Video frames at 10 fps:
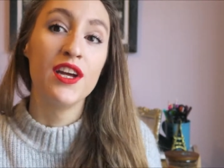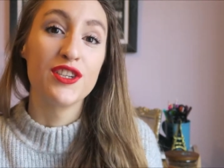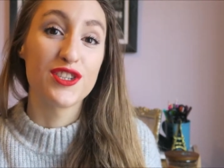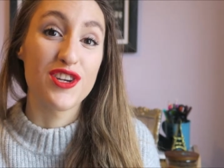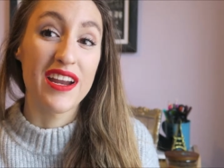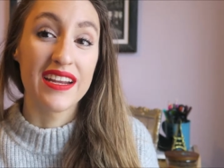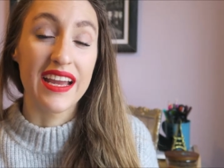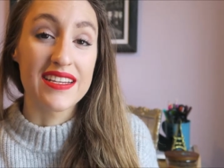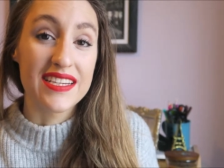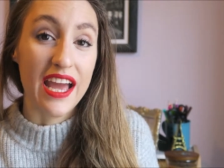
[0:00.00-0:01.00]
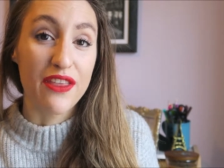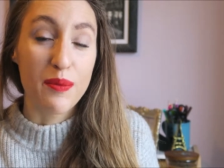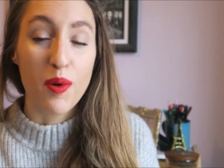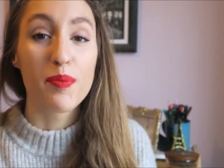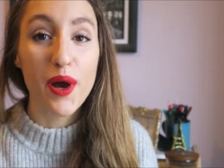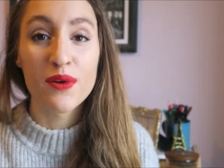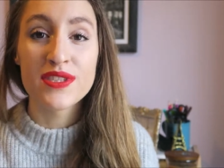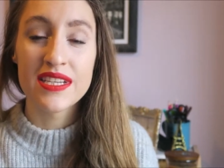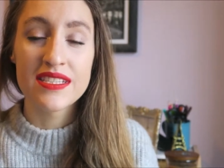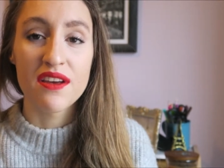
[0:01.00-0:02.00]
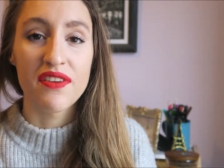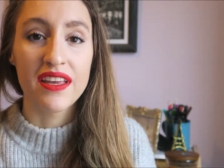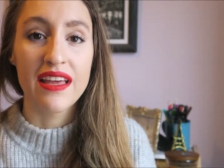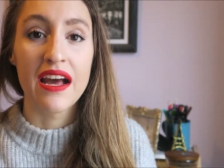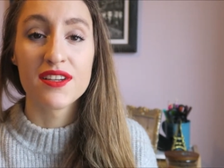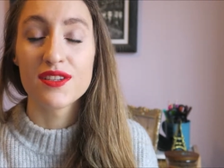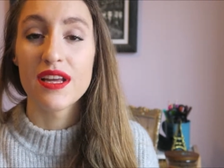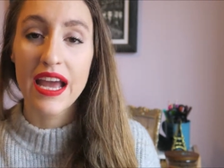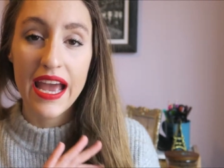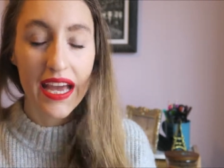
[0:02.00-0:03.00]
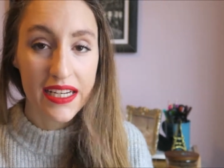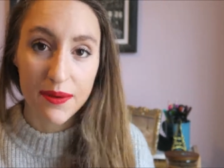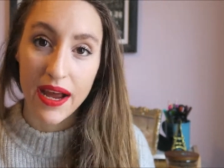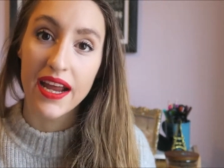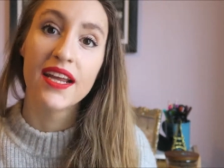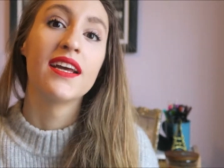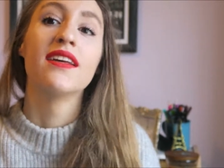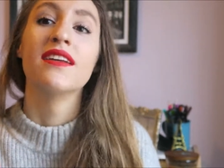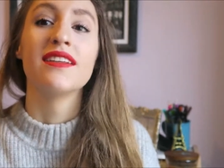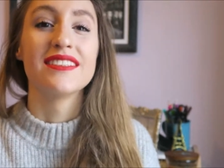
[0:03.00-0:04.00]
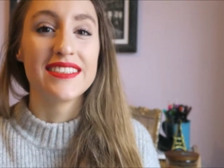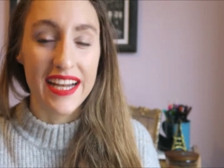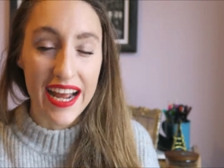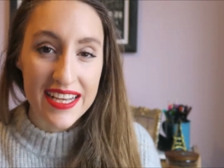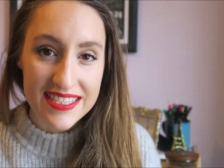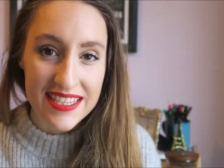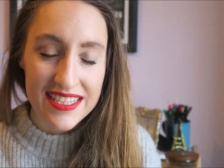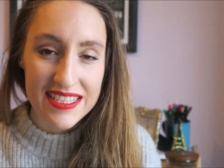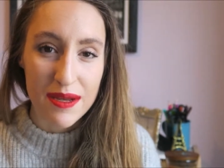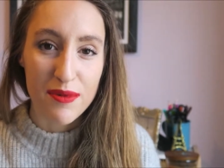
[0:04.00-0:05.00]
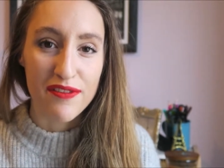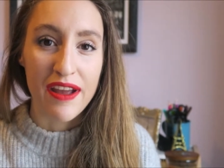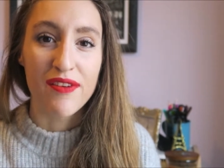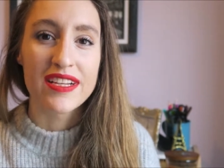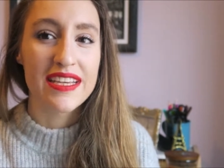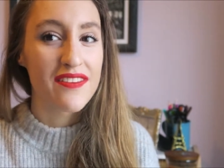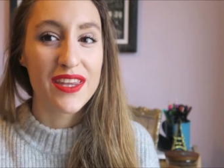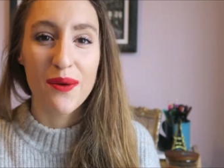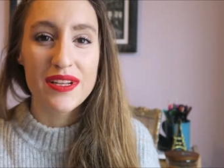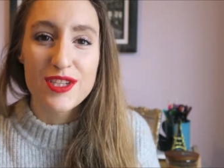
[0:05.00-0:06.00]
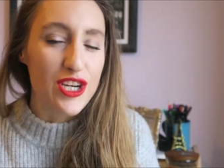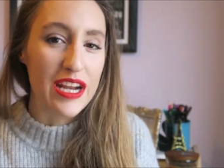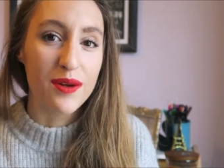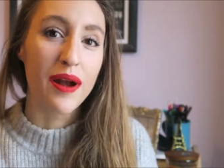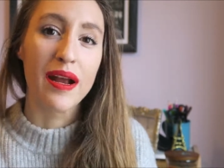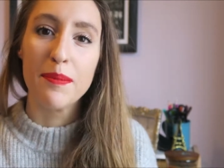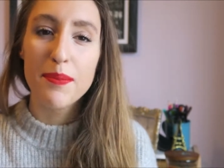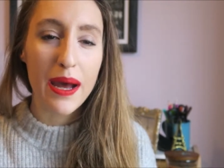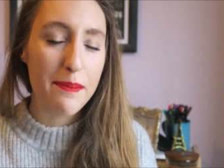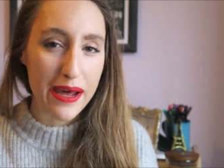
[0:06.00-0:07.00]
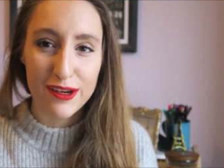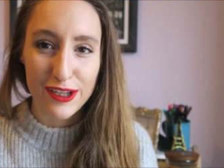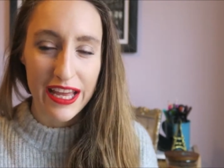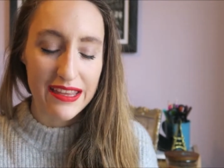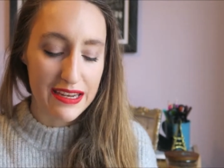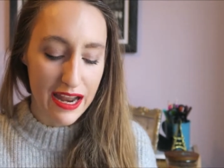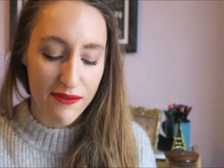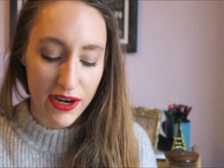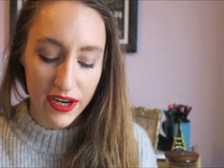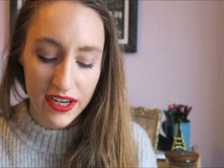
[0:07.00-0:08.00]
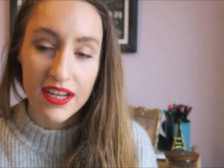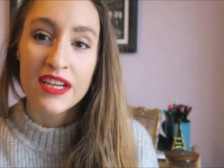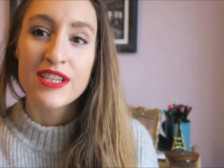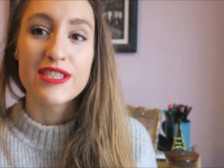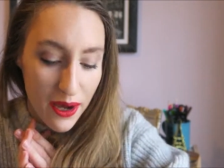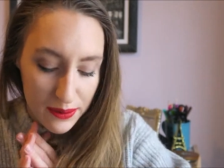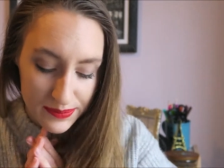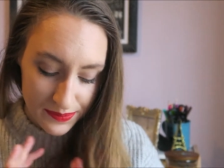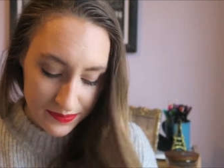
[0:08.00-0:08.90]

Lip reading: just trying to get together more posts and stuff like that. Anyway, today is the December favorites, even though it's January, but better late than never. So,